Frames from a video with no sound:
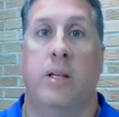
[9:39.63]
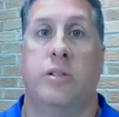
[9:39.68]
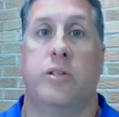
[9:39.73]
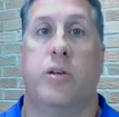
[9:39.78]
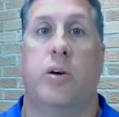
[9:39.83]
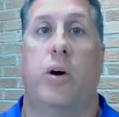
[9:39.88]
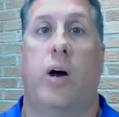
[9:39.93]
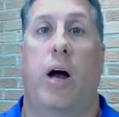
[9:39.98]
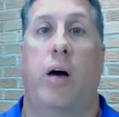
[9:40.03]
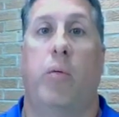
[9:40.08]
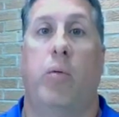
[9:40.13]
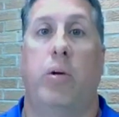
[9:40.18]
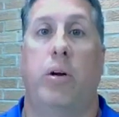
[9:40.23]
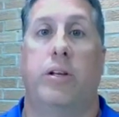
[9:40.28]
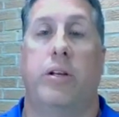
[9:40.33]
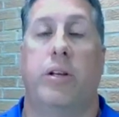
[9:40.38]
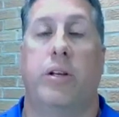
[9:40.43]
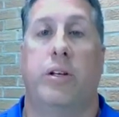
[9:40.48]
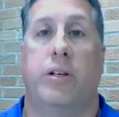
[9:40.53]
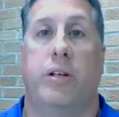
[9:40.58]
So I
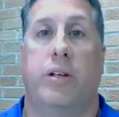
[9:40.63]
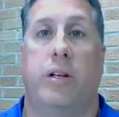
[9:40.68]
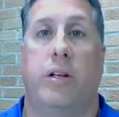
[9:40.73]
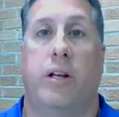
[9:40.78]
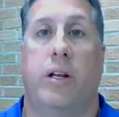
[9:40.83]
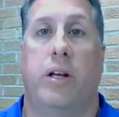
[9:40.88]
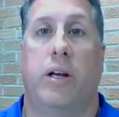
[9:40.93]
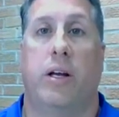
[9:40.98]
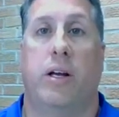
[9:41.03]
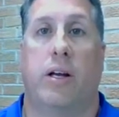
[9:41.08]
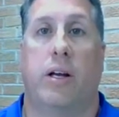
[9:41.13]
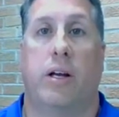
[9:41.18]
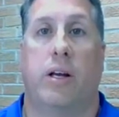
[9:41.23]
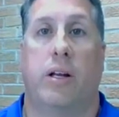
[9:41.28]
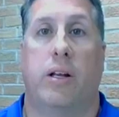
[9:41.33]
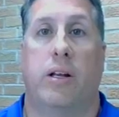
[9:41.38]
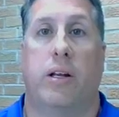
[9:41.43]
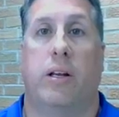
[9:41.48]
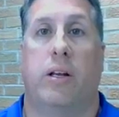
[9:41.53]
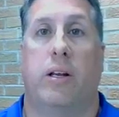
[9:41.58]
wanted to,
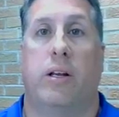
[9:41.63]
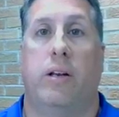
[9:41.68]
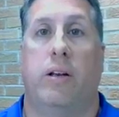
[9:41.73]
uh,